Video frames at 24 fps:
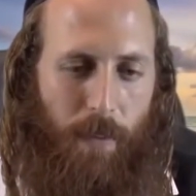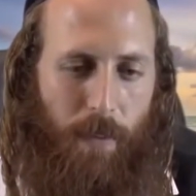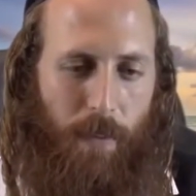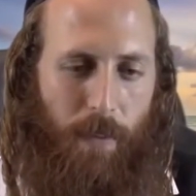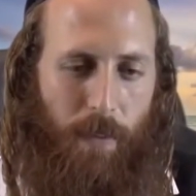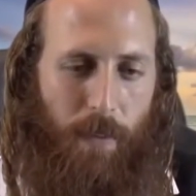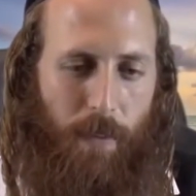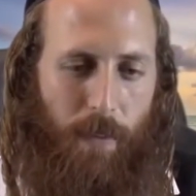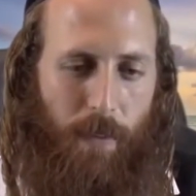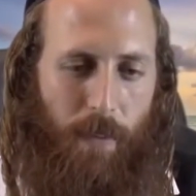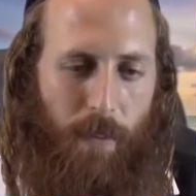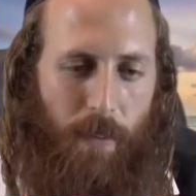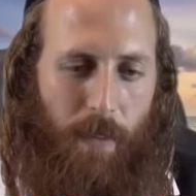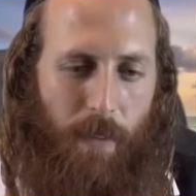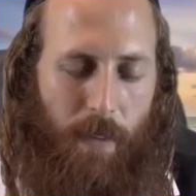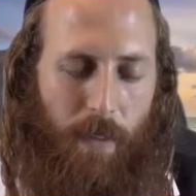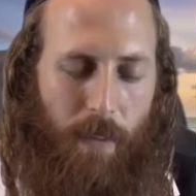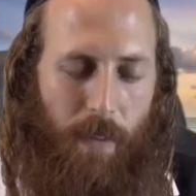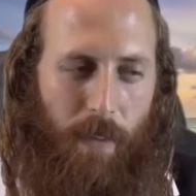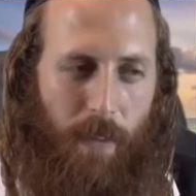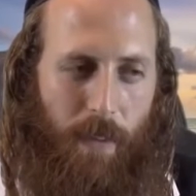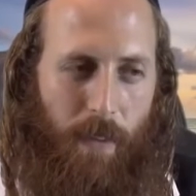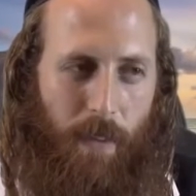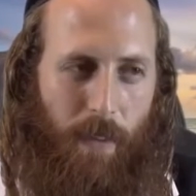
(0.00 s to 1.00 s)

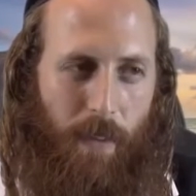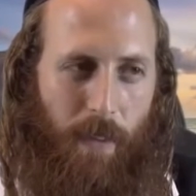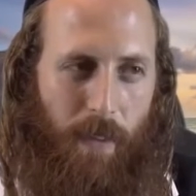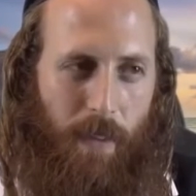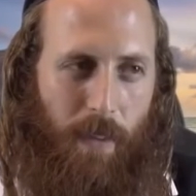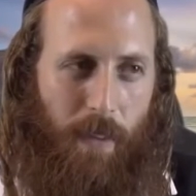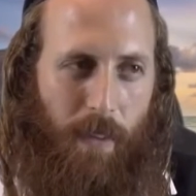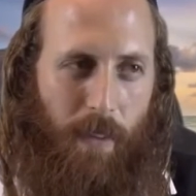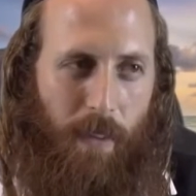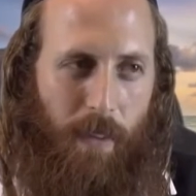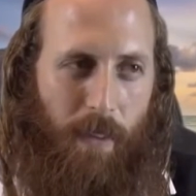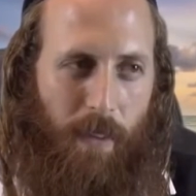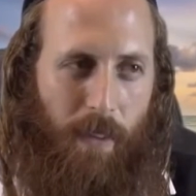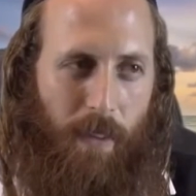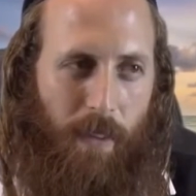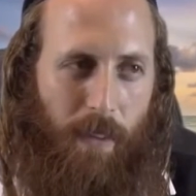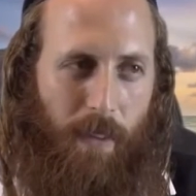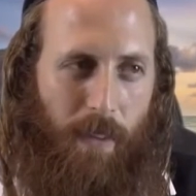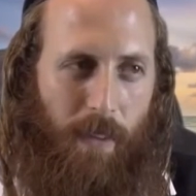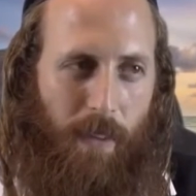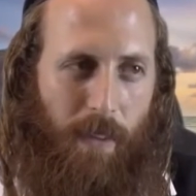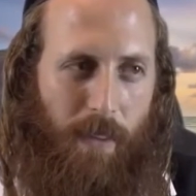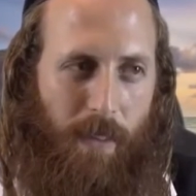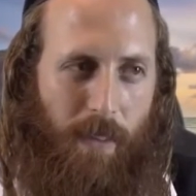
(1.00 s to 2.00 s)

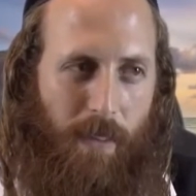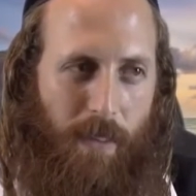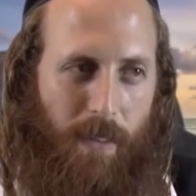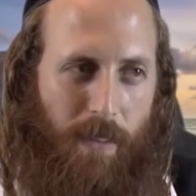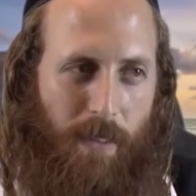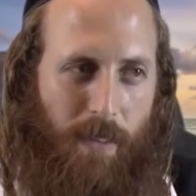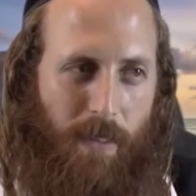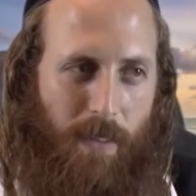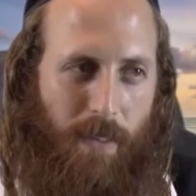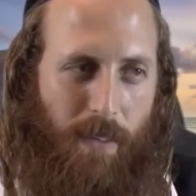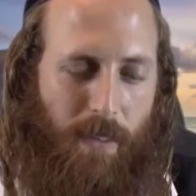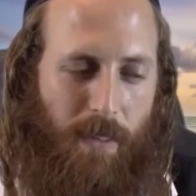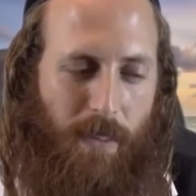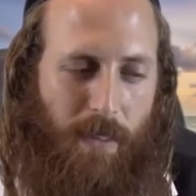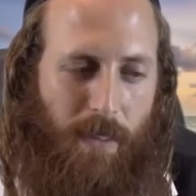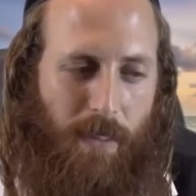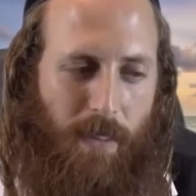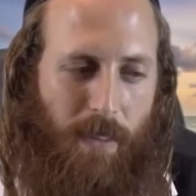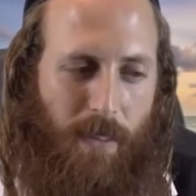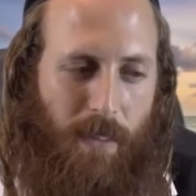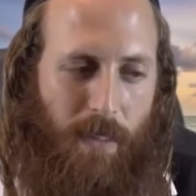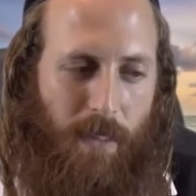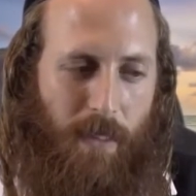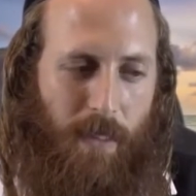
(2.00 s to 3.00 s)

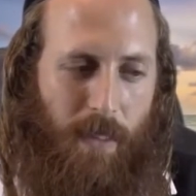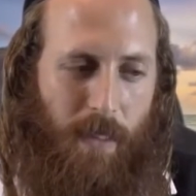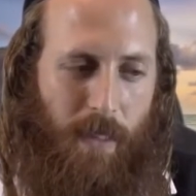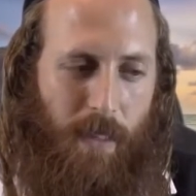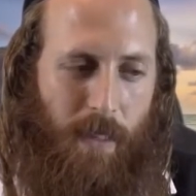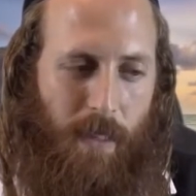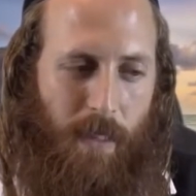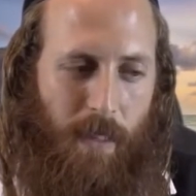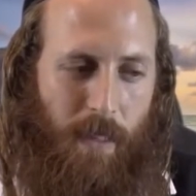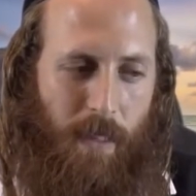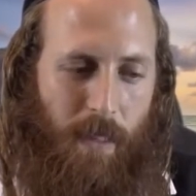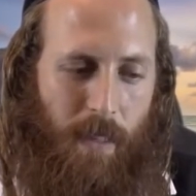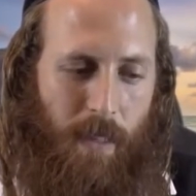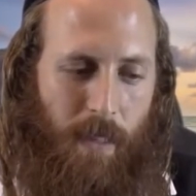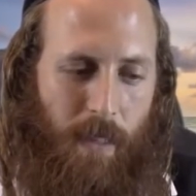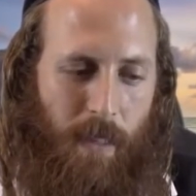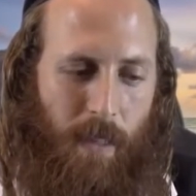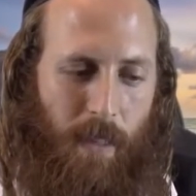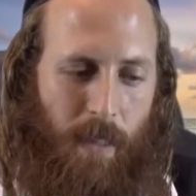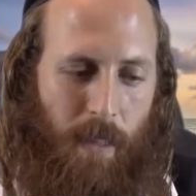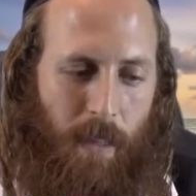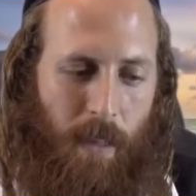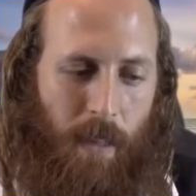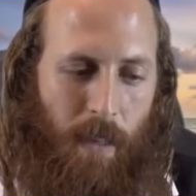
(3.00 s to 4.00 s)

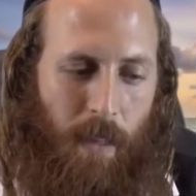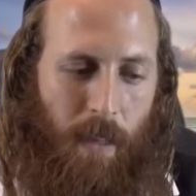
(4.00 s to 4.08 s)
Nothing is said.